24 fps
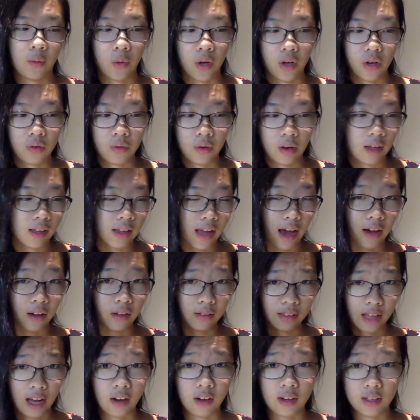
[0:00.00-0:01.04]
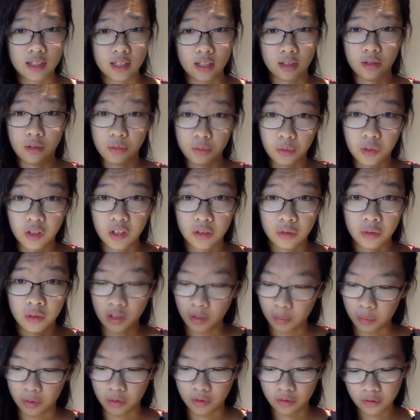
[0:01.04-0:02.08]
when you read it out loud, it sounds really,
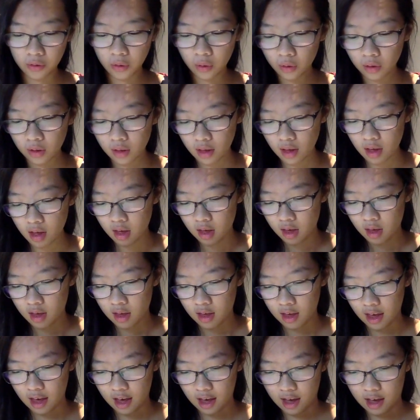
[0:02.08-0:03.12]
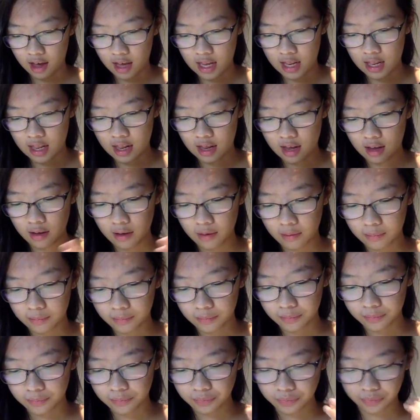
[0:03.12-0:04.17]
really beautiful. And
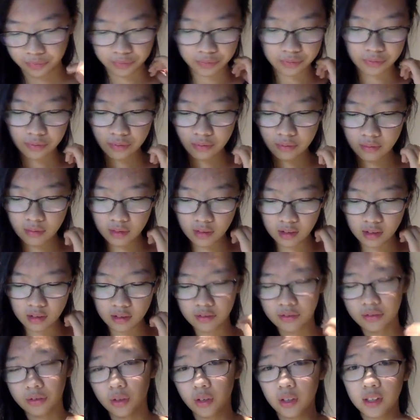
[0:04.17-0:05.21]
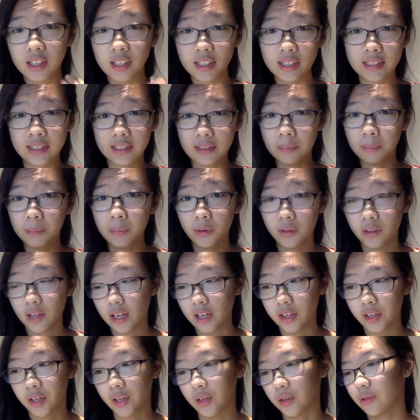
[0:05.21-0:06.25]
for the symbol they
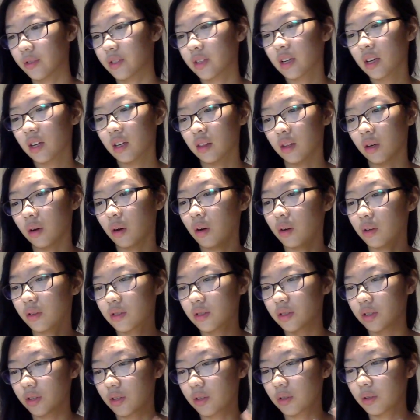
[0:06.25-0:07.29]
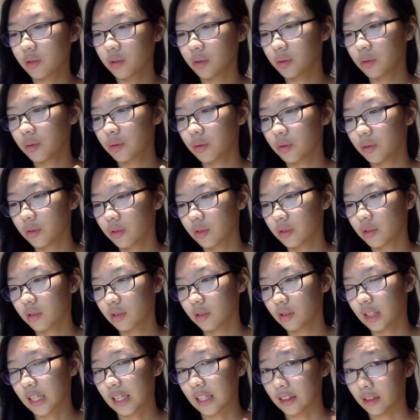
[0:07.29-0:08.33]
use, the 2,
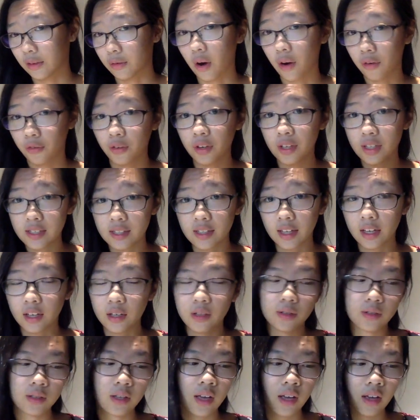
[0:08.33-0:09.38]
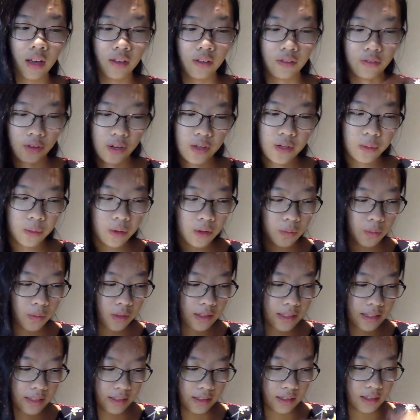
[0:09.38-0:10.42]
the reference they use, the first one
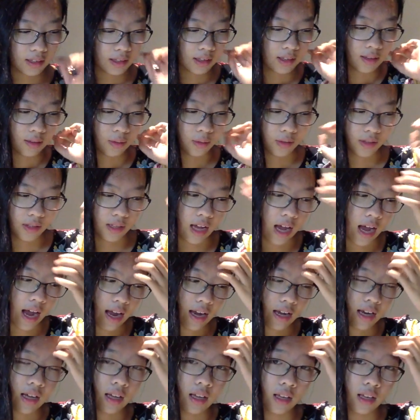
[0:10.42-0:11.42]
was that